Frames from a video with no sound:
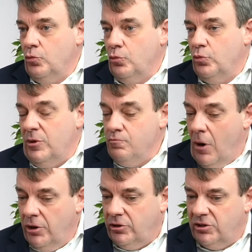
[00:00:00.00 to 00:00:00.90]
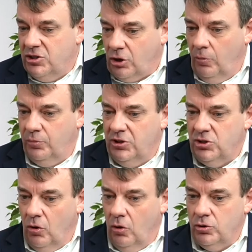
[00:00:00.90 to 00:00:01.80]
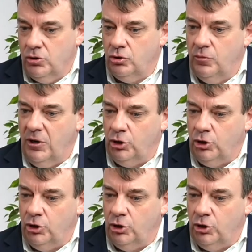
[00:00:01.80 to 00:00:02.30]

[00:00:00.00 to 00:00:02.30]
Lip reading: monitor these companies also to make